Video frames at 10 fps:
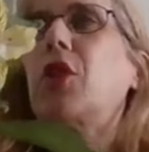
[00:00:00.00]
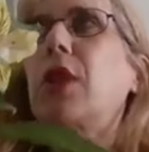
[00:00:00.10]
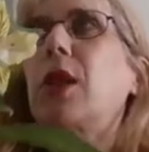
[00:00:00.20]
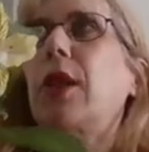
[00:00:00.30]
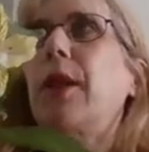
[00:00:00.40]

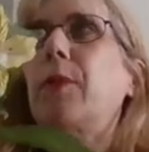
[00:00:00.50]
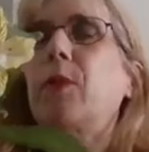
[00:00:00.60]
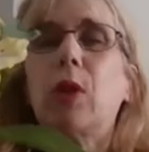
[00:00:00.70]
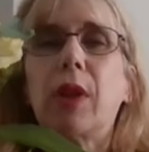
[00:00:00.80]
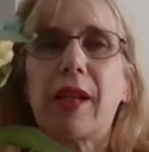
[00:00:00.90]
she
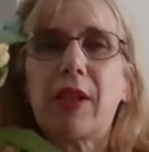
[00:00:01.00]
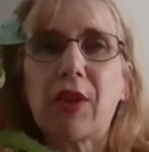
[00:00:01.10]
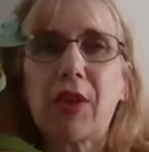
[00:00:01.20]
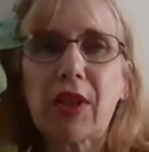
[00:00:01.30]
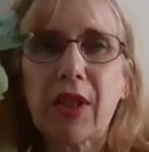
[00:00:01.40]
um, would like
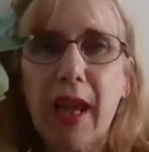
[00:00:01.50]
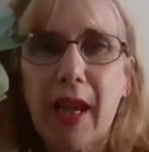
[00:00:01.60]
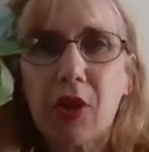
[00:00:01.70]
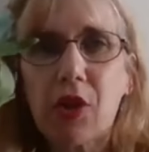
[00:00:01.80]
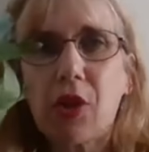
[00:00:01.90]
to
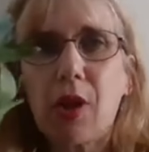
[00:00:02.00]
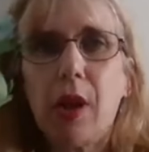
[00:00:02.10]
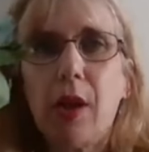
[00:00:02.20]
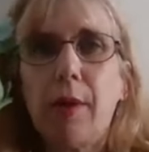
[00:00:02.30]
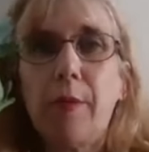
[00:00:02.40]
sketch
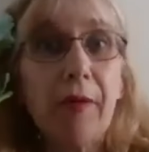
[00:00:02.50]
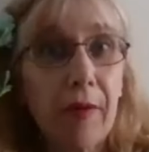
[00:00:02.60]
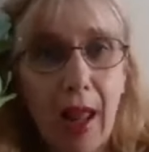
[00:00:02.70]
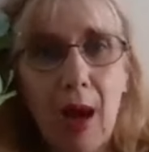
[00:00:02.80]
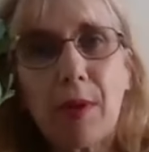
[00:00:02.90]
um,
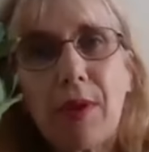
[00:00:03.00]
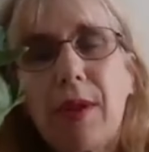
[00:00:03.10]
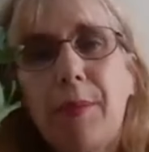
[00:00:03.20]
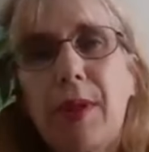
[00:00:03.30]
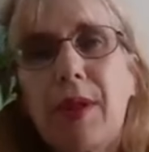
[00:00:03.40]
flowers in